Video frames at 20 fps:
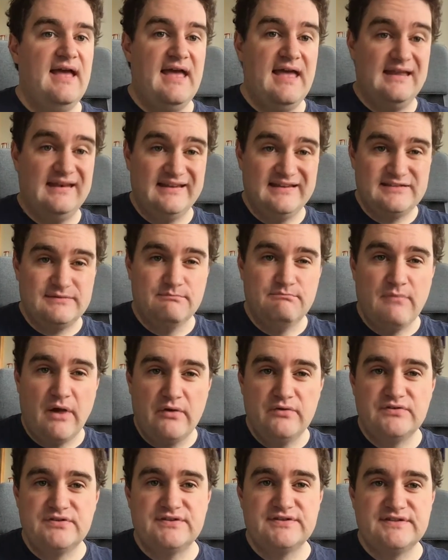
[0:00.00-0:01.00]
In its
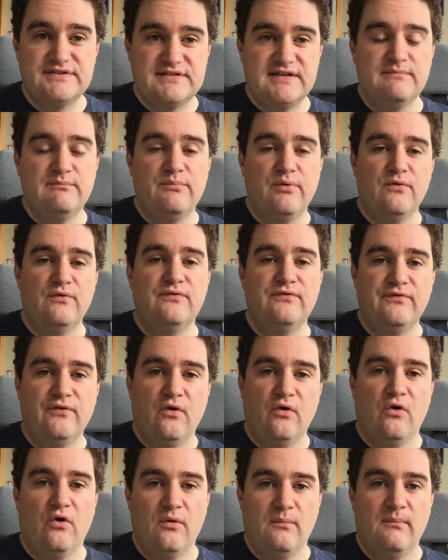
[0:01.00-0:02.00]
most simple
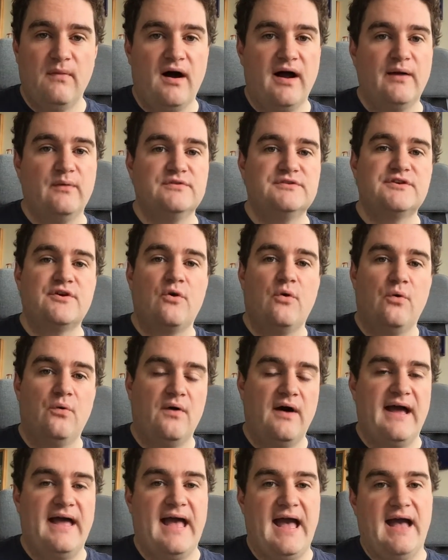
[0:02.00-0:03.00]
form, I was
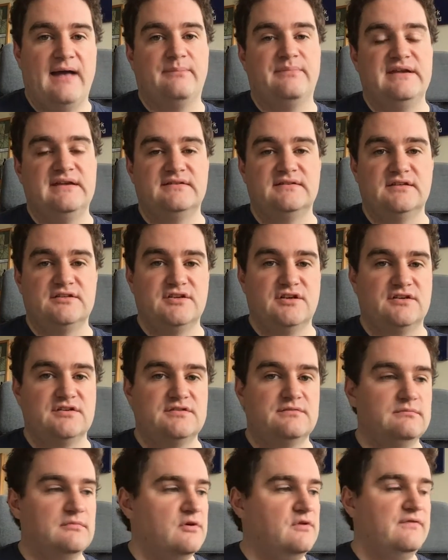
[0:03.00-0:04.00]
quite happy to
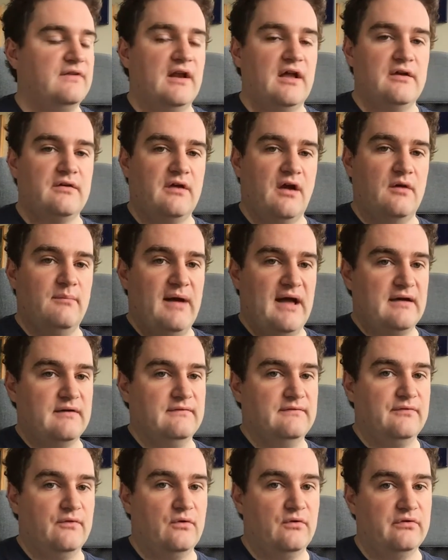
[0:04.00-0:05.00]
just move a loco back
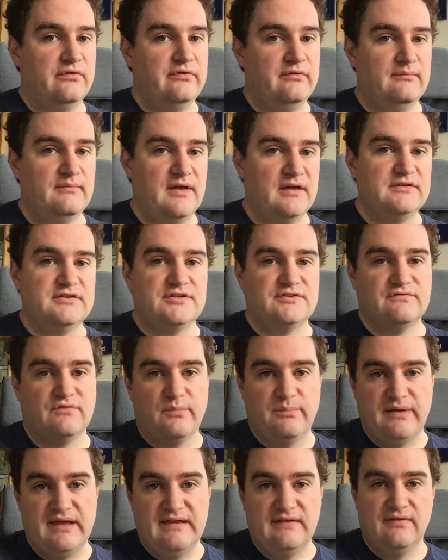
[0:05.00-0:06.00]
and forth. and just
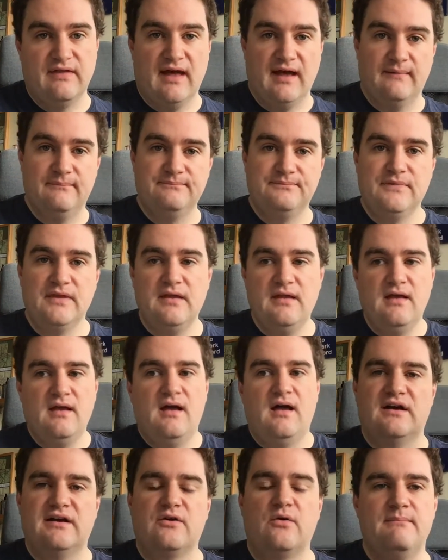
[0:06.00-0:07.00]
repeat that.
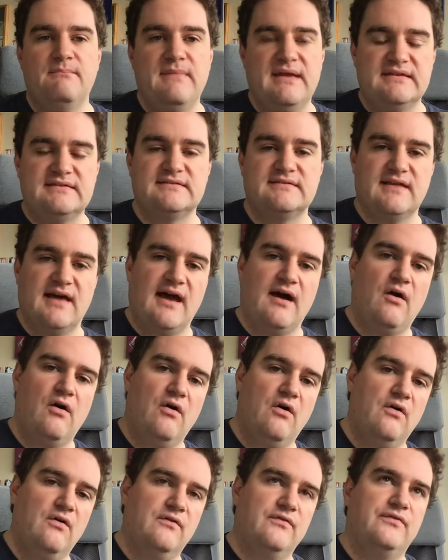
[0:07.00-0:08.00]
I miss that
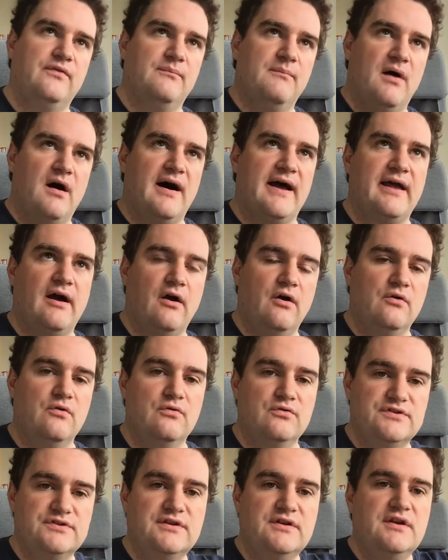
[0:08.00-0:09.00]
of my
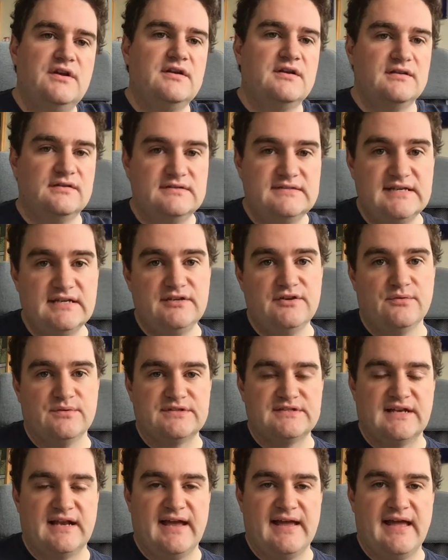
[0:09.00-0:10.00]
old
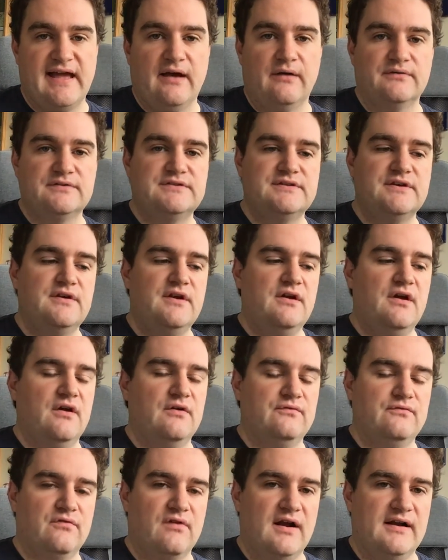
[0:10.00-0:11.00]
continuous layout
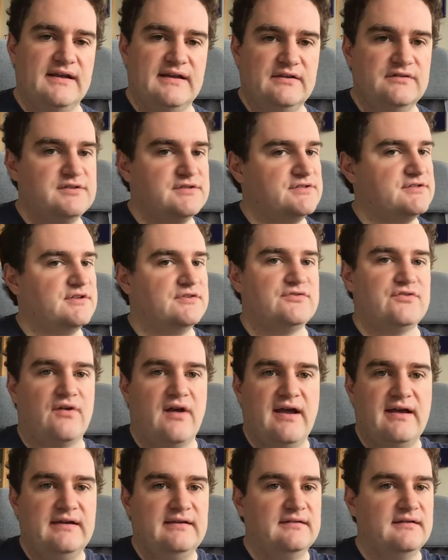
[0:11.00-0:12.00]
of running just a
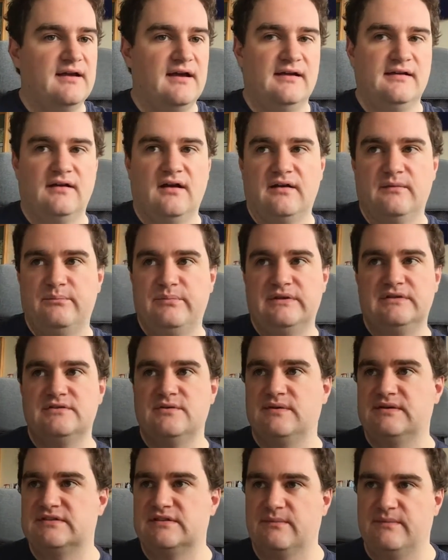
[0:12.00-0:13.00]
train, and I'd be
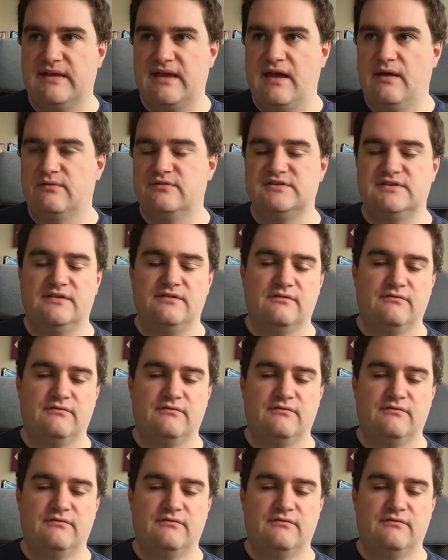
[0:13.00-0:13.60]
doing something else in